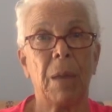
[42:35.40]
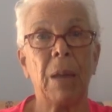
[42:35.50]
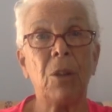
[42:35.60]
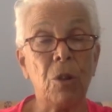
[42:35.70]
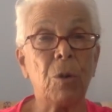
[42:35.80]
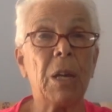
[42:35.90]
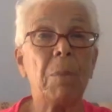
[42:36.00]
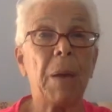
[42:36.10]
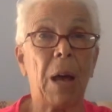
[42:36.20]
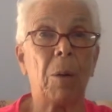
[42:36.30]
And you
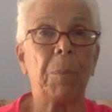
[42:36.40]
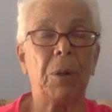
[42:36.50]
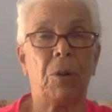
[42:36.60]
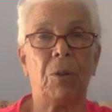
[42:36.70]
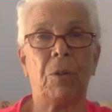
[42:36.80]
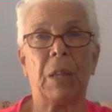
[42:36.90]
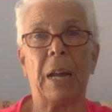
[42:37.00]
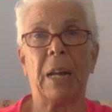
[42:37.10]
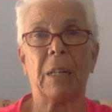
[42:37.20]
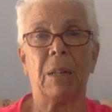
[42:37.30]
keep helping her do
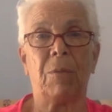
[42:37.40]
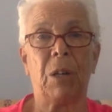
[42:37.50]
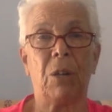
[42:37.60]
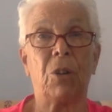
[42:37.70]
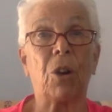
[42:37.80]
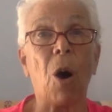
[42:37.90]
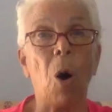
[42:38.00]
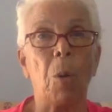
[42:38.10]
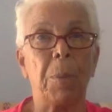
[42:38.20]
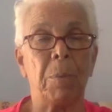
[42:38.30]
that activity to
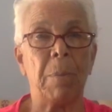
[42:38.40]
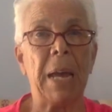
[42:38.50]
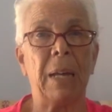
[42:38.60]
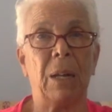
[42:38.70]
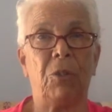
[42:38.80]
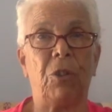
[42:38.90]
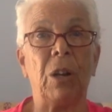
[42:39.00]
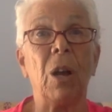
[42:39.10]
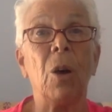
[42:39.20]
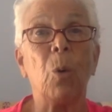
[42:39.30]
cope and manage
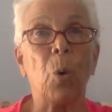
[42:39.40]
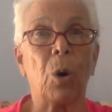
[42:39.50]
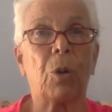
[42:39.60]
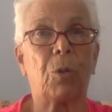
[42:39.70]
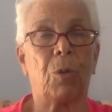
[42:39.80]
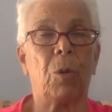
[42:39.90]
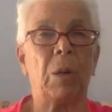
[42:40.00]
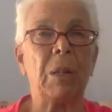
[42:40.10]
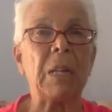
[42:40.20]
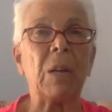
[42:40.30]
and work through
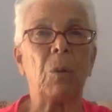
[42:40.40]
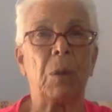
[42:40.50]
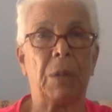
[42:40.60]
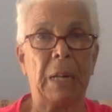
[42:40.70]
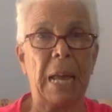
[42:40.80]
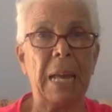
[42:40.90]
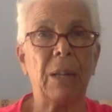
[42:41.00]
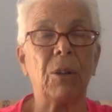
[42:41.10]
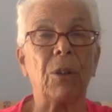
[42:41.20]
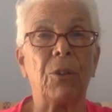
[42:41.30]
and deal with and
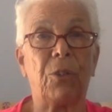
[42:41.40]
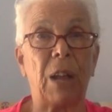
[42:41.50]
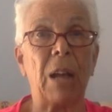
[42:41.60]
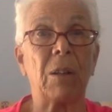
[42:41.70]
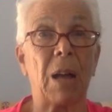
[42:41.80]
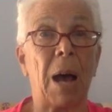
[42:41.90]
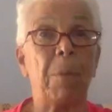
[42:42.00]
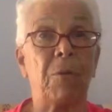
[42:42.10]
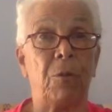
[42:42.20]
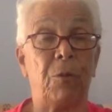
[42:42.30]
handle and stay on
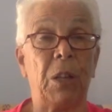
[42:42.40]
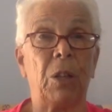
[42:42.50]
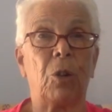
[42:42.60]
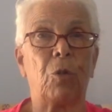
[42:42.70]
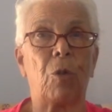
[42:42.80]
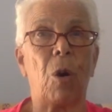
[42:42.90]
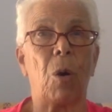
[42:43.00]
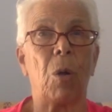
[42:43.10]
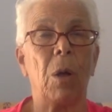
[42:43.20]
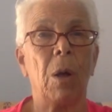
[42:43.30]
top of and feel in
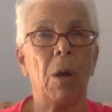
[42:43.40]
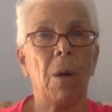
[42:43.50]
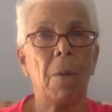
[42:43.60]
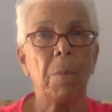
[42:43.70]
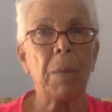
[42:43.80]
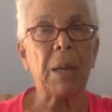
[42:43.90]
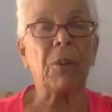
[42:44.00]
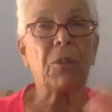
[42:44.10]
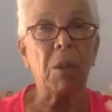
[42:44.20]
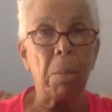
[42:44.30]
control.
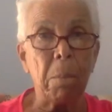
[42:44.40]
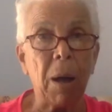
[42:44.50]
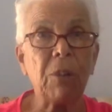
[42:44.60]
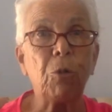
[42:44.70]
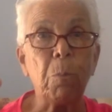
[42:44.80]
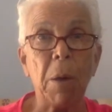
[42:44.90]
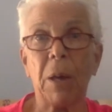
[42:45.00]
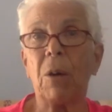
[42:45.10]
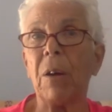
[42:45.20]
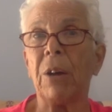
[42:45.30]
Because the much
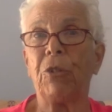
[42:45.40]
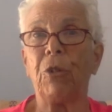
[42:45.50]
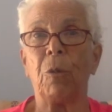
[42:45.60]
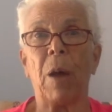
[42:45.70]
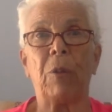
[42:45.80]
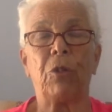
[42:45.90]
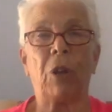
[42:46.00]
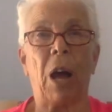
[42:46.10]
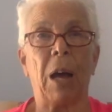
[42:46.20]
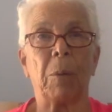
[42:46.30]
bigger issue around
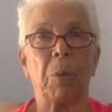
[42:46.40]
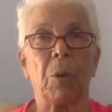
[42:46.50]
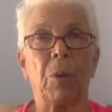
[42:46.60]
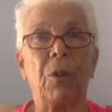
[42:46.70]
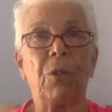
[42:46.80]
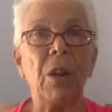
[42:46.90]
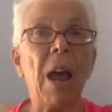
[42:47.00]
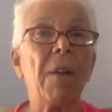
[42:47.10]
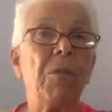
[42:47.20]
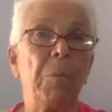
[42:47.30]
childbirth has
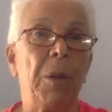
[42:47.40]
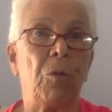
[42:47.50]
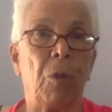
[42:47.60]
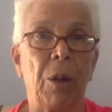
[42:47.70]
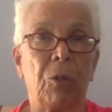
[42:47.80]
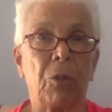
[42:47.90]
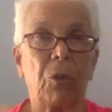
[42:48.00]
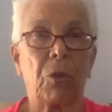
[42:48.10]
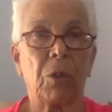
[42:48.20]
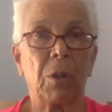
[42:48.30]
never been
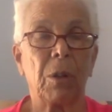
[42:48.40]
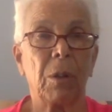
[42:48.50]
risks.